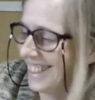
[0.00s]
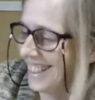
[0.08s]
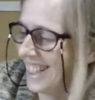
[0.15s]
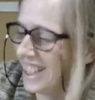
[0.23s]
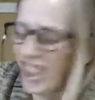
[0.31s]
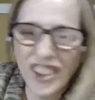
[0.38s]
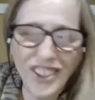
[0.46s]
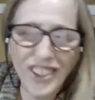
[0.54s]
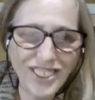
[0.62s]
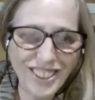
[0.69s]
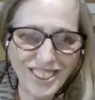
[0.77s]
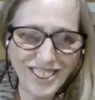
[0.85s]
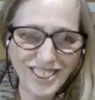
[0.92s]
And a heart.
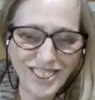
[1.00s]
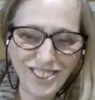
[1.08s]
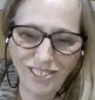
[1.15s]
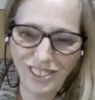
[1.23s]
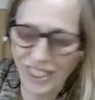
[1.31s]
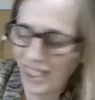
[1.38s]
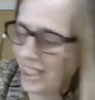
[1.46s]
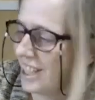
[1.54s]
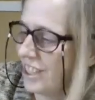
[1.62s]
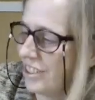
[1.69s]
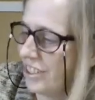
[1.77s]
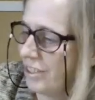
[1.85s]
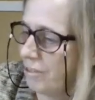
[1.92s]
This is really
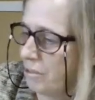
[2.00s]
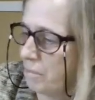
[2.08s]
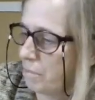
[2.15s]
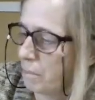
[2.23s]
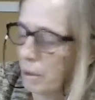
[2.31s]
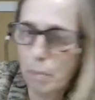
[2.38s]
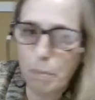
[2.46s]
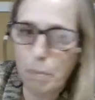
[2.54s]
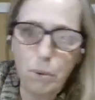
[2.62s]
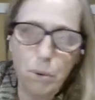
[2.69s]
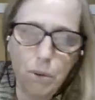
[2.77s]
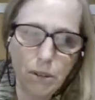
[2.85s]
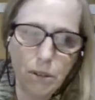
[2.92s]
nice. She wrote in purple.